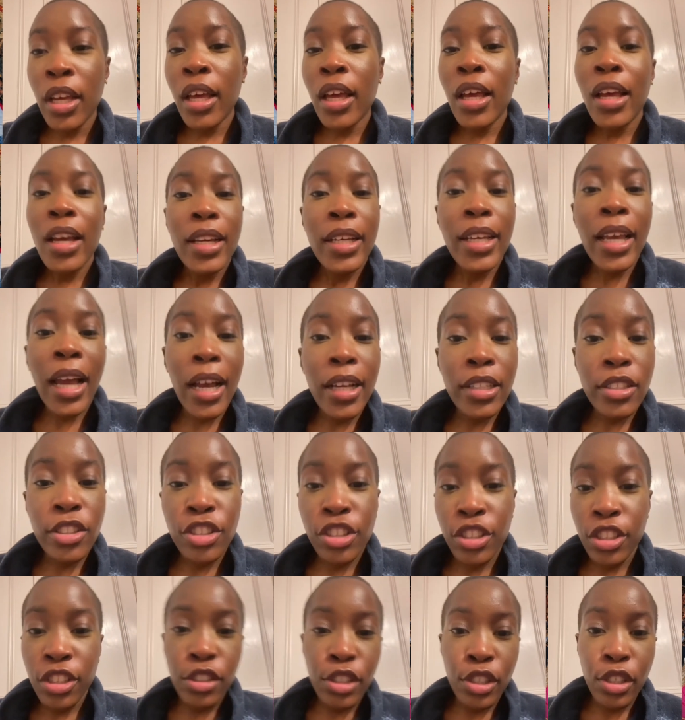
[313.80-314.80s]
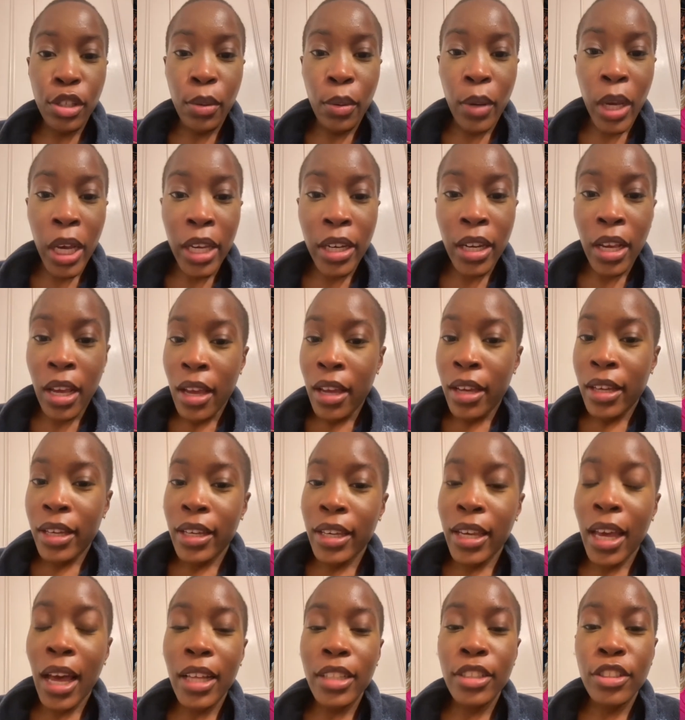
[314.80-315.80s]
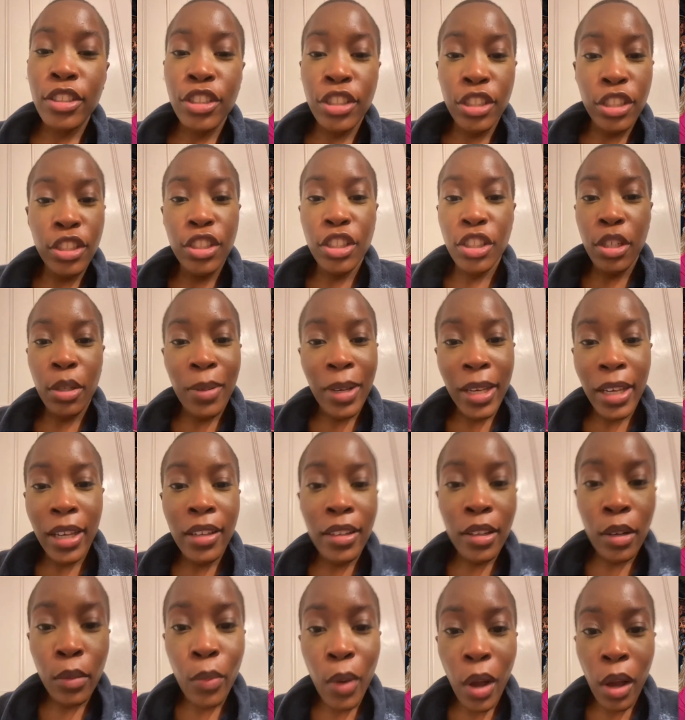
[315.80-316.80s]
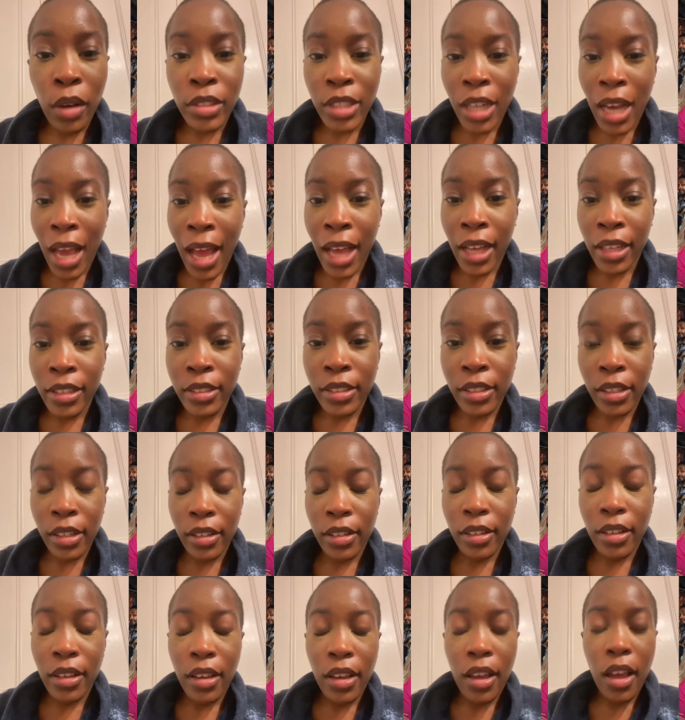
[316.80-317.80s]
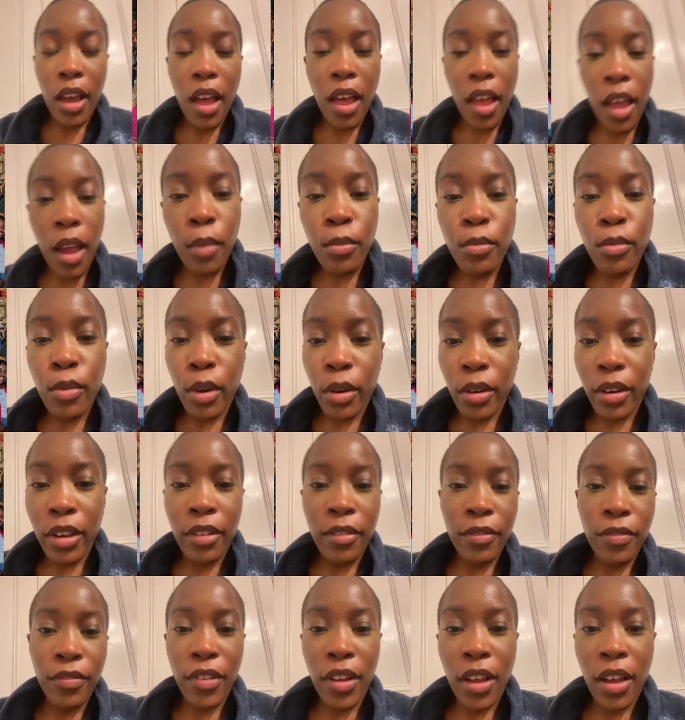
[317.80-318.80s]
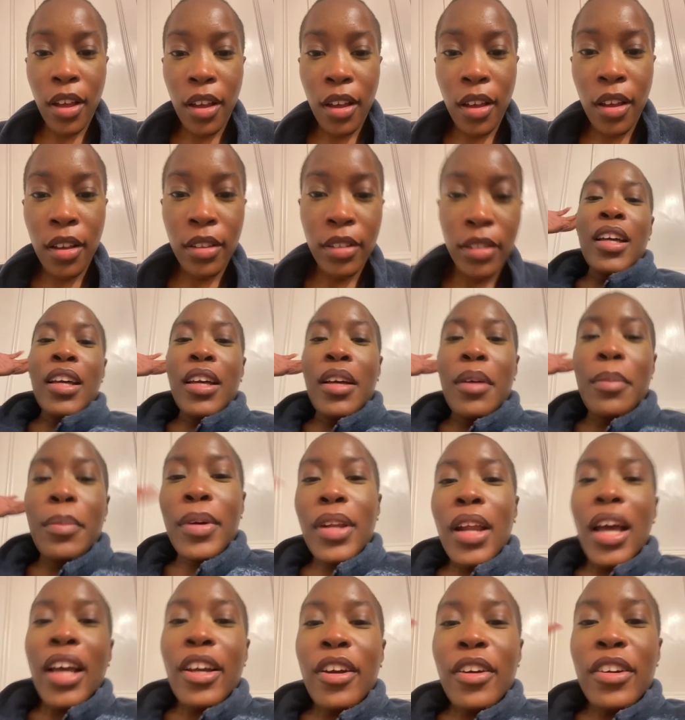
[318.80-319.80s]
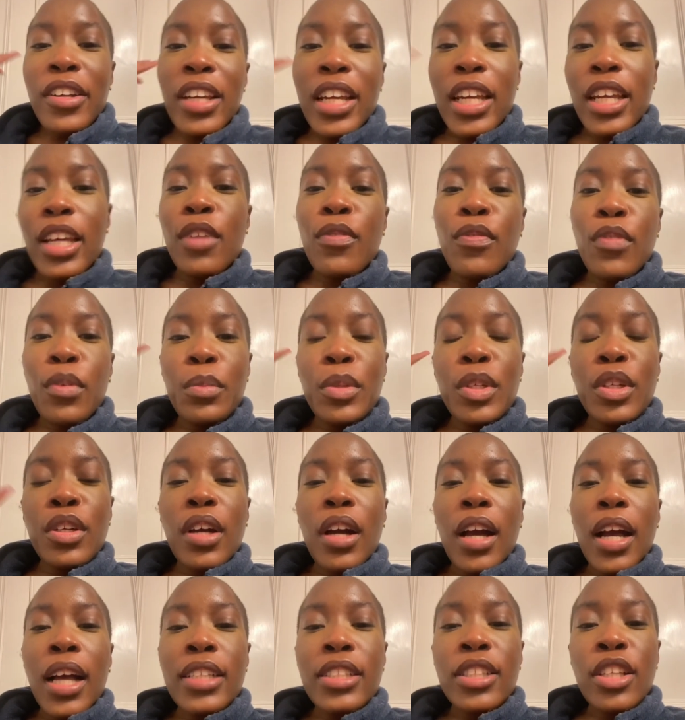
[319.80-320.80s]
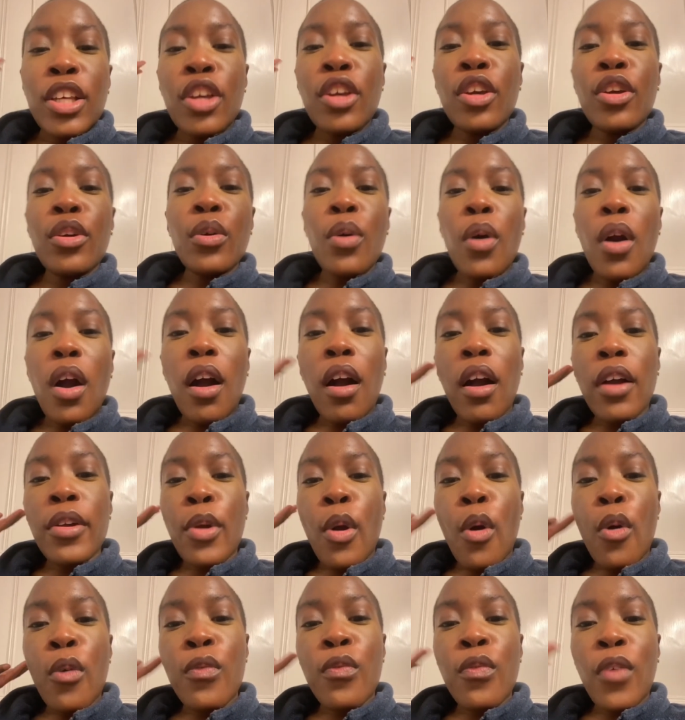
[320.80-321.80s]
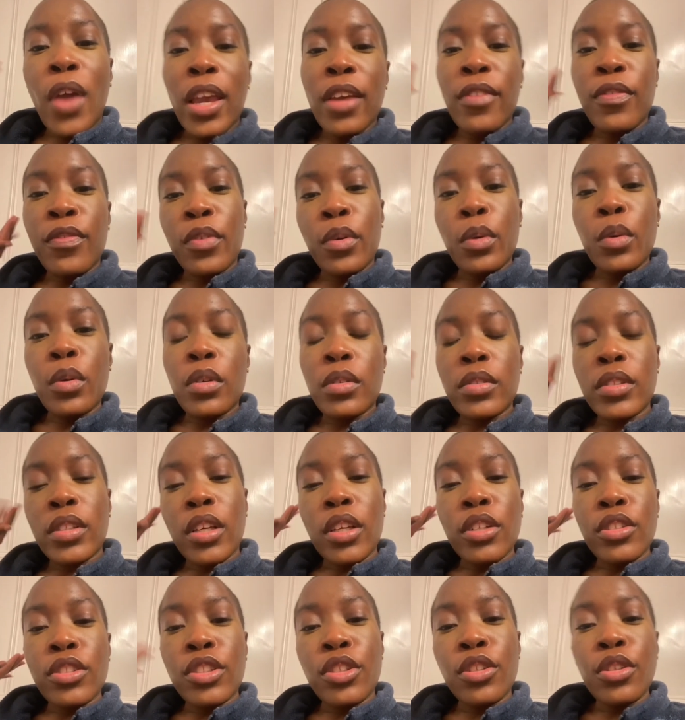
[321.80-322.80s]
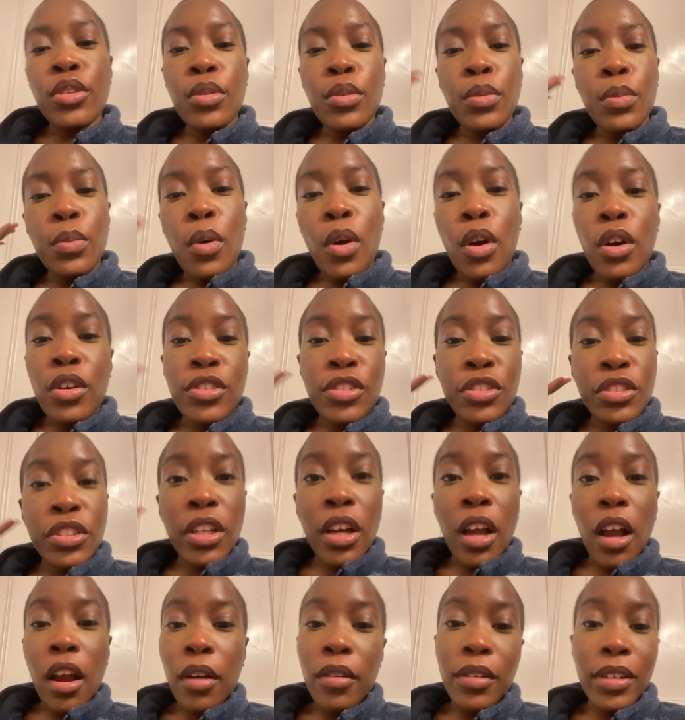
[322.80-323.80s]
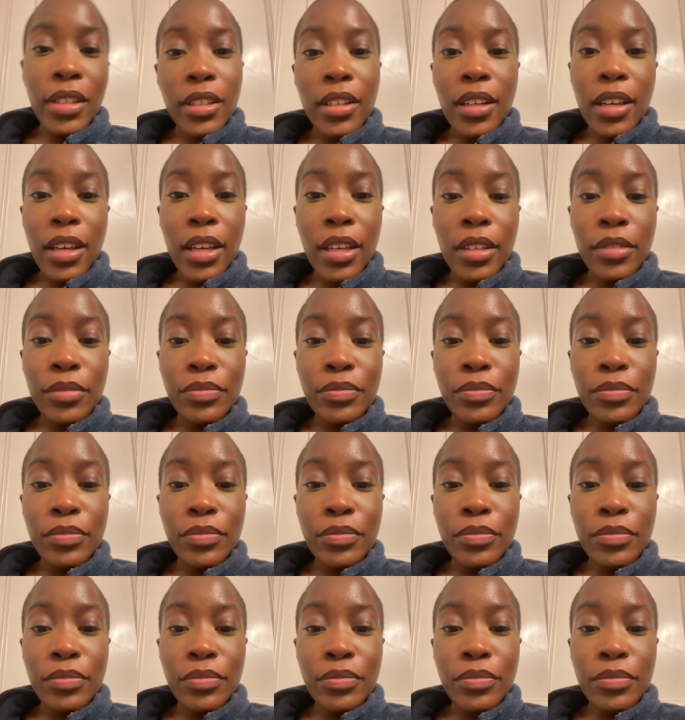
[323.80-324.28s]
Can she do it? Can she do it in a Welsh accent? I'm rooting for her. But I gotta hear from you guys. Who are your faithfuls to watch currently?